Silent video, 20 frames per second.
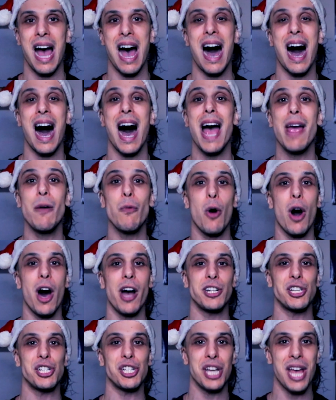I
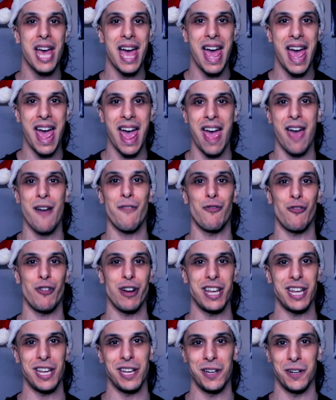watch every
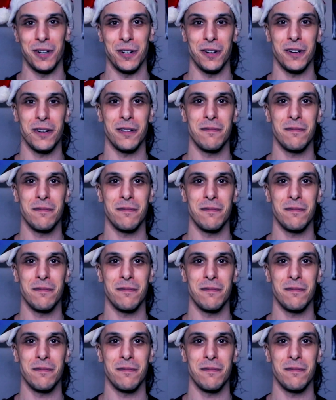year.